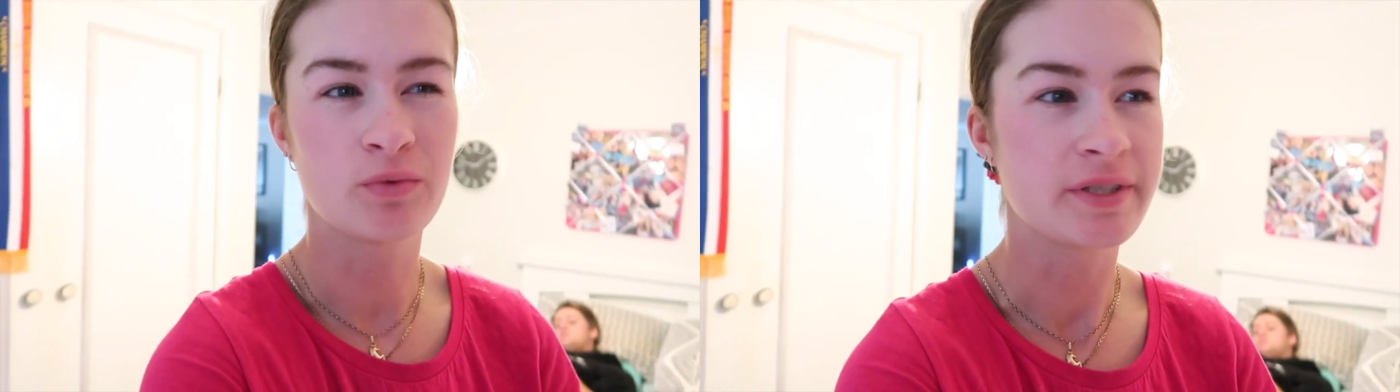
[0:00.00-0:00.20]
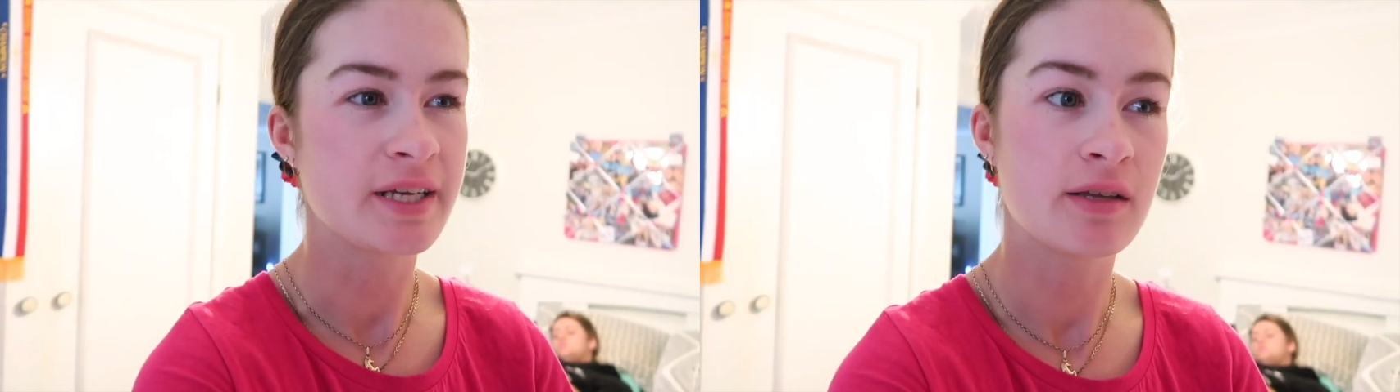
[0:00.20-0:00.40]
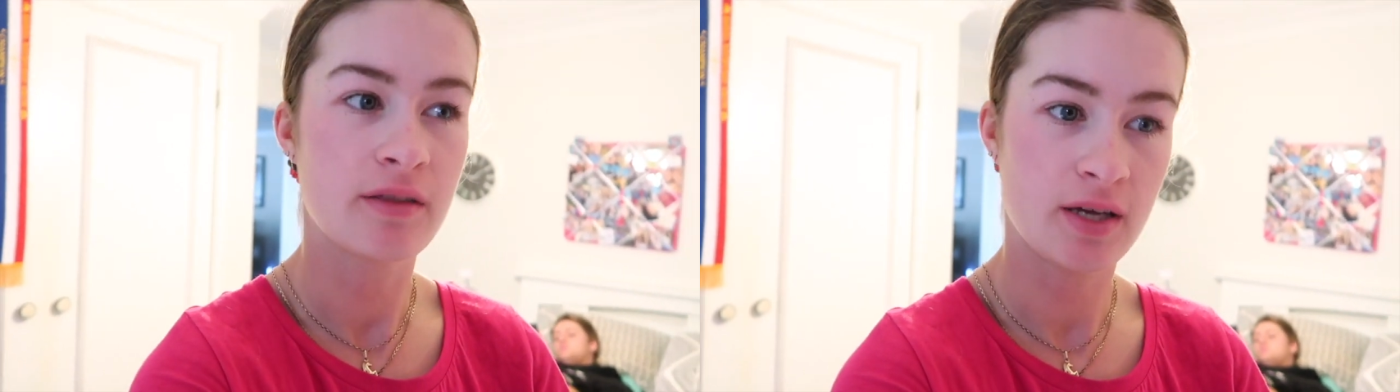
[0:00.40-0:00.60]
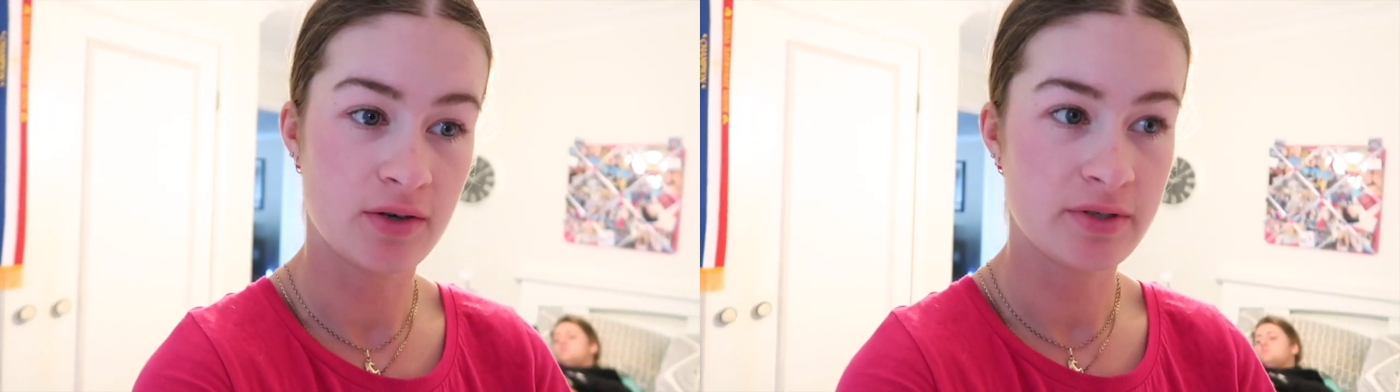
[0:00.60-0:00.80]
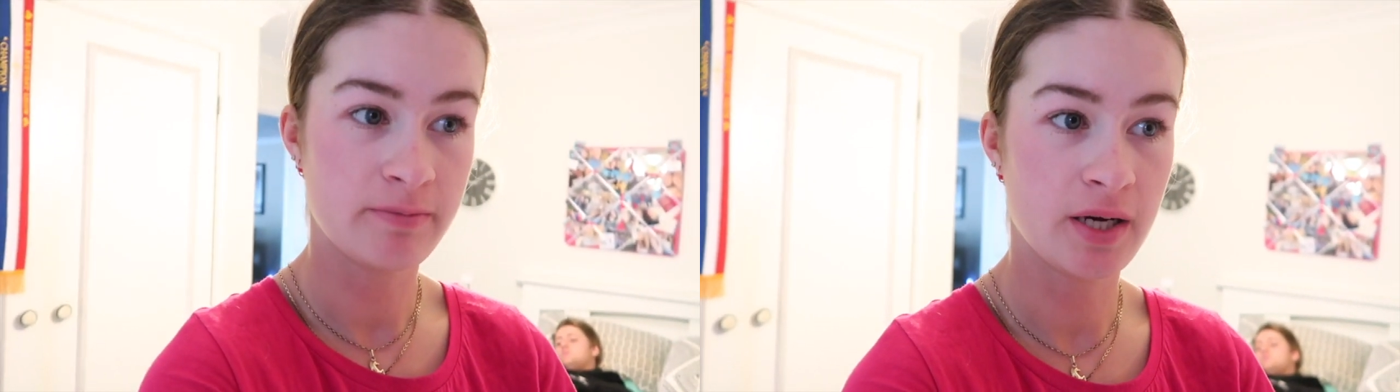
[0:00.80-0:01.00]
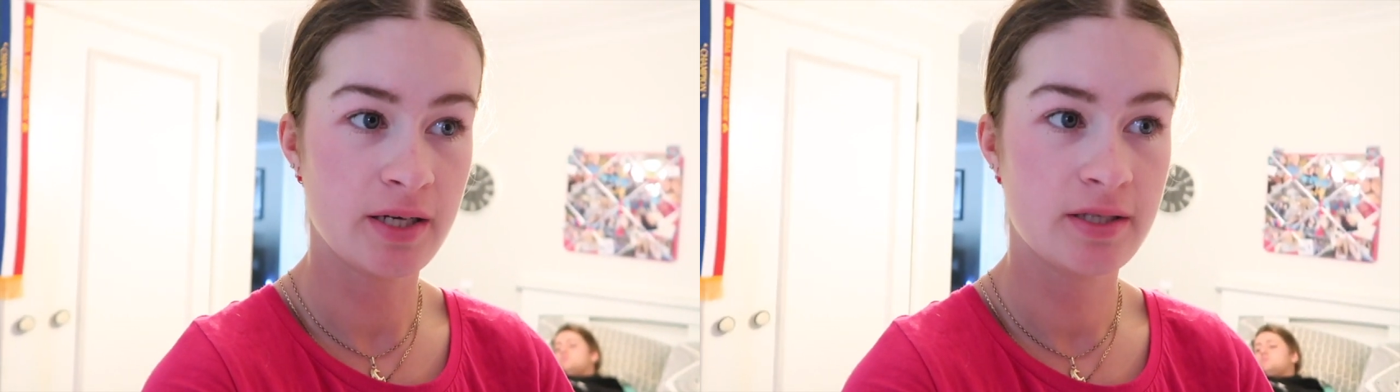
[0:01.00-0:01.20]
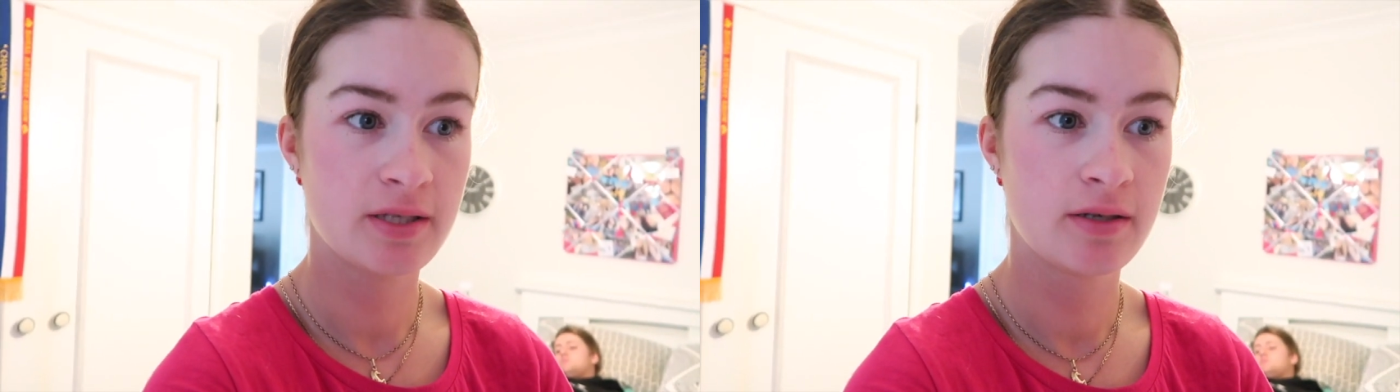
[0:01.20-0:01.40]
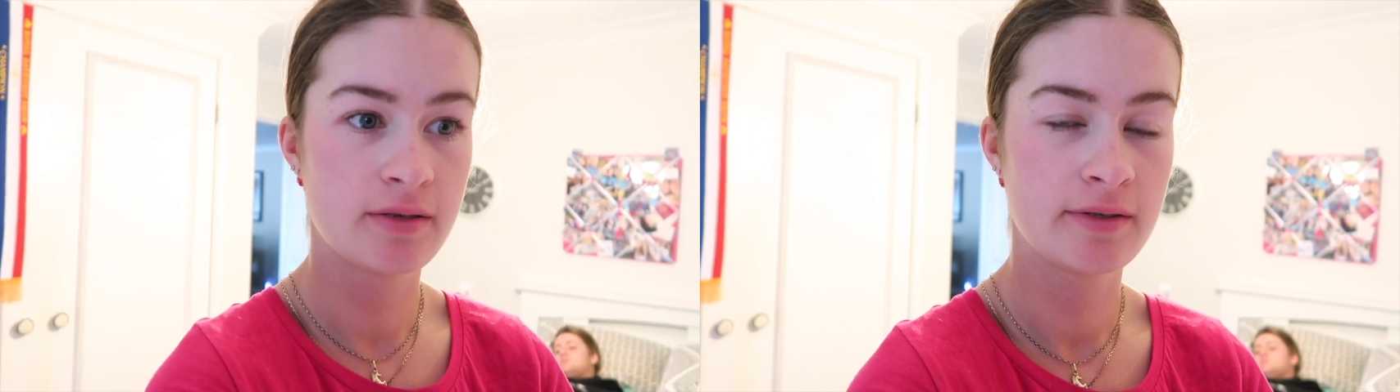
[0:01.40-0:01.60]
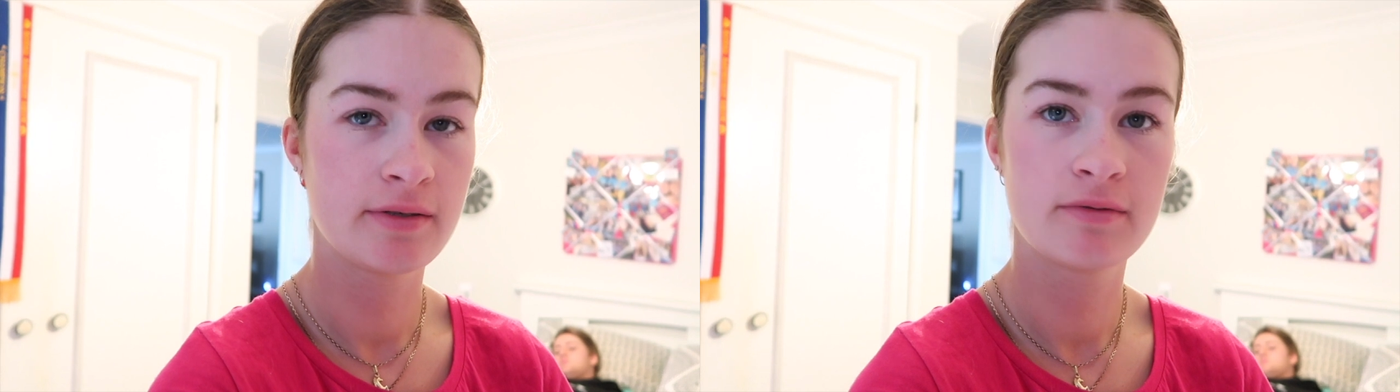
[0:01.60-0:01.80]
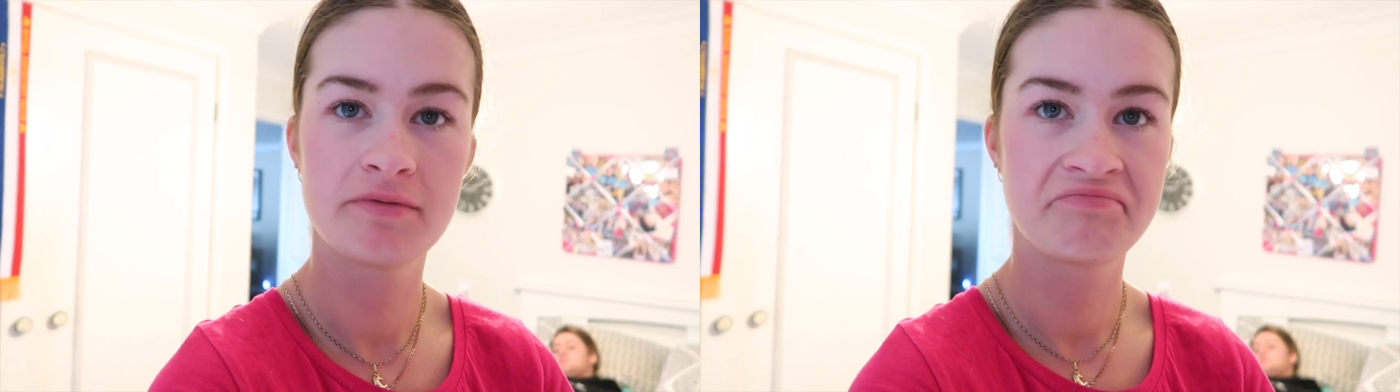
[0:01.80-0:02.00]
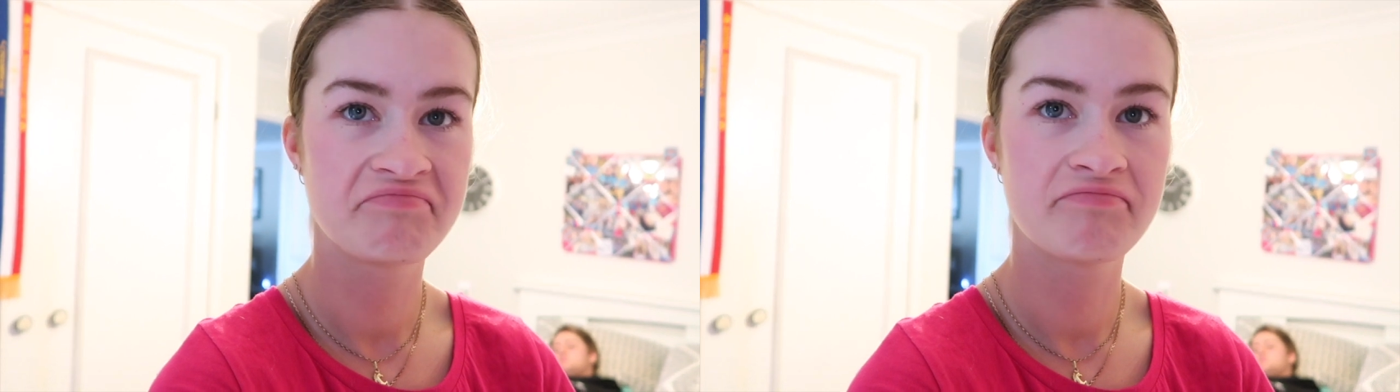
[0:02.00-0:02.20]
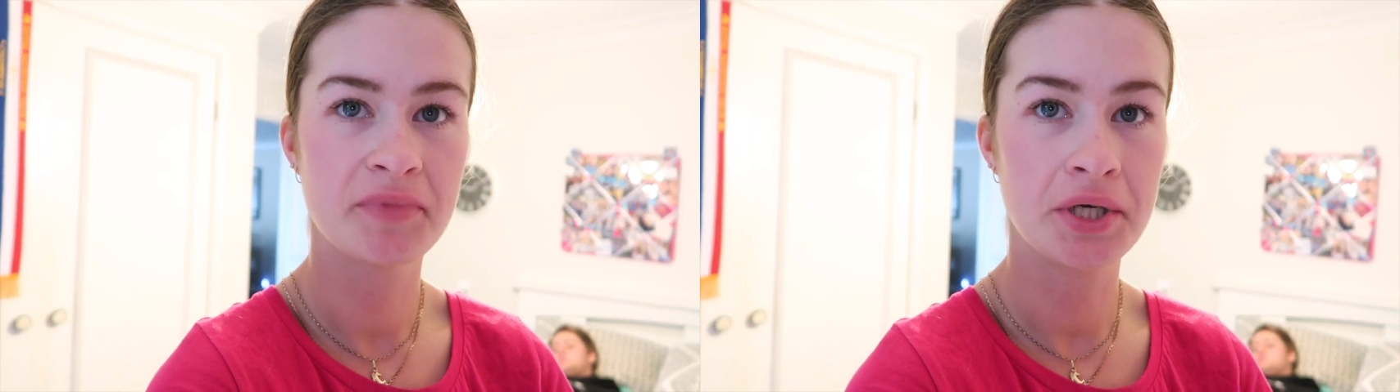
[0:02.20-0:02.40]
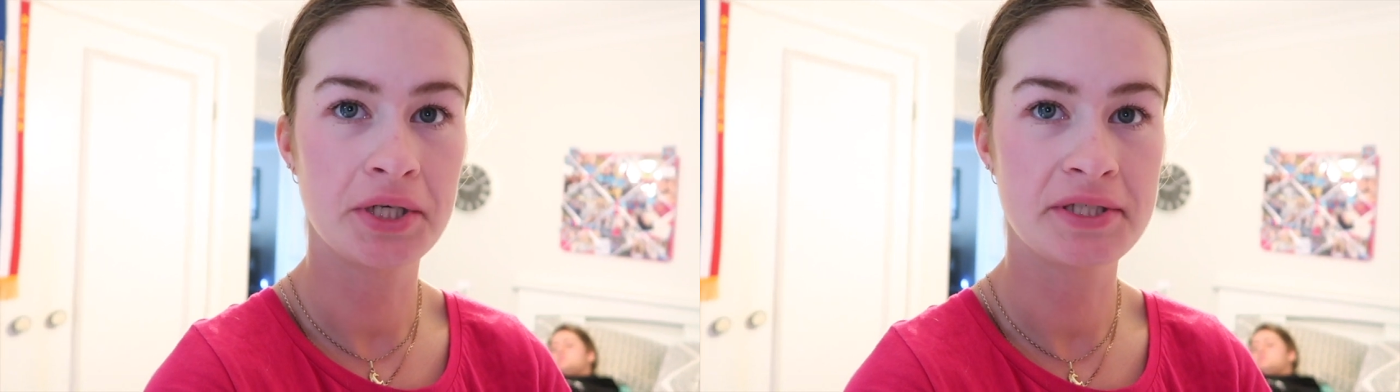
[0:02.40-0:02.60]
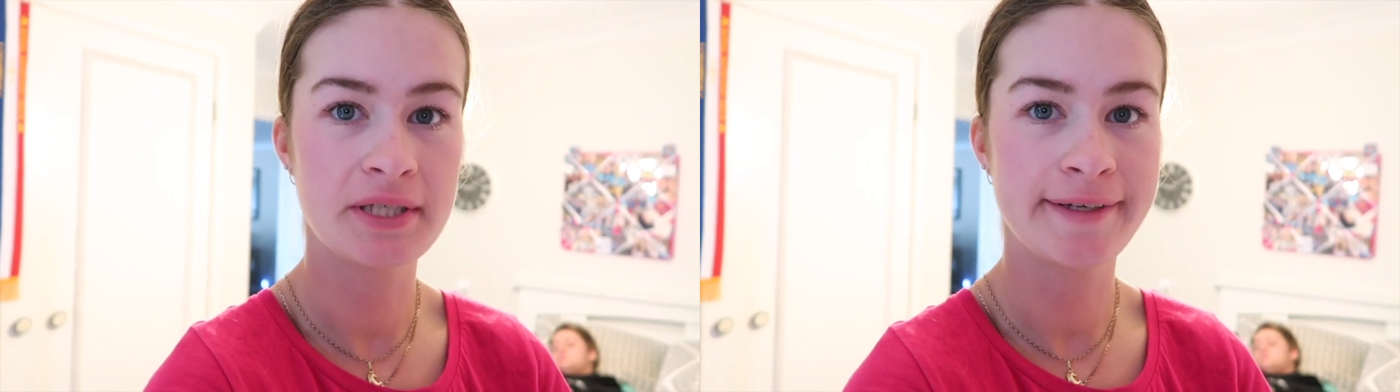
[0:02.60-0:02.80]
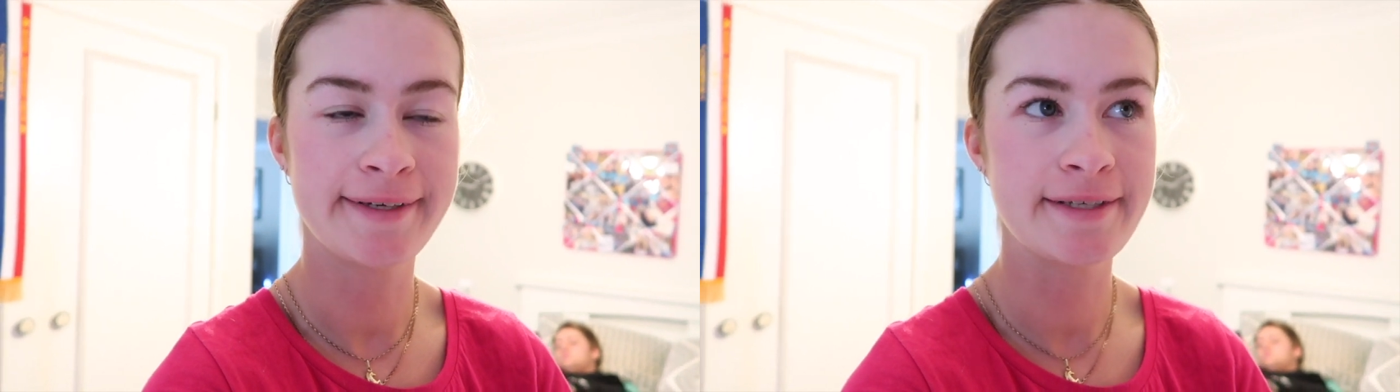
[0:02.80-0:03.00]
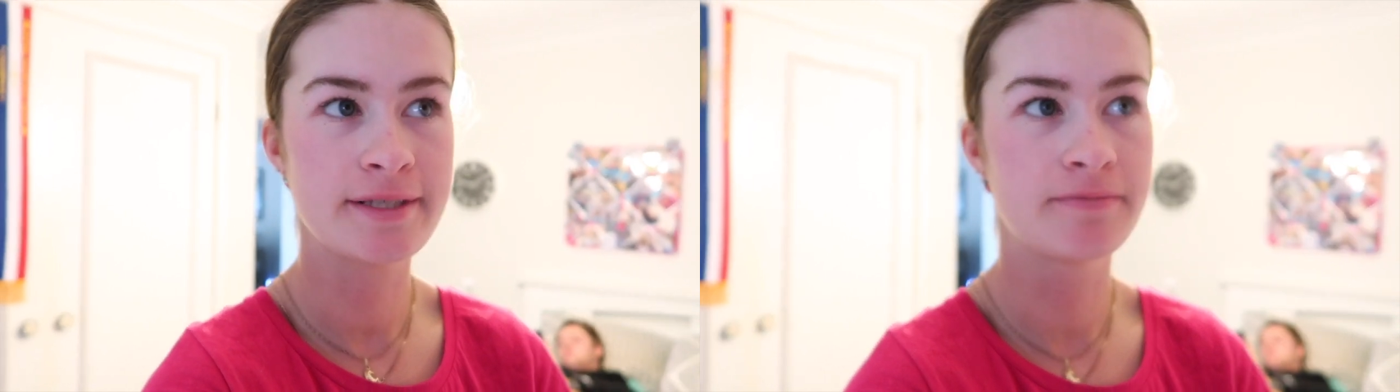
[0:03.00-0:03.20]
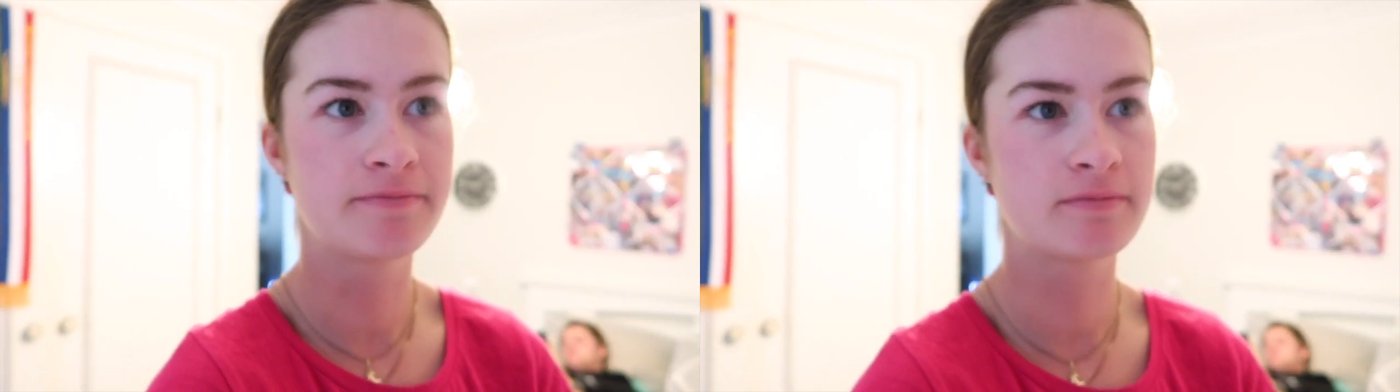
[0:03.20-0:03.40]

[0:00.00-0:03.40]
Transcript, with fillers: was anything else but her silliness.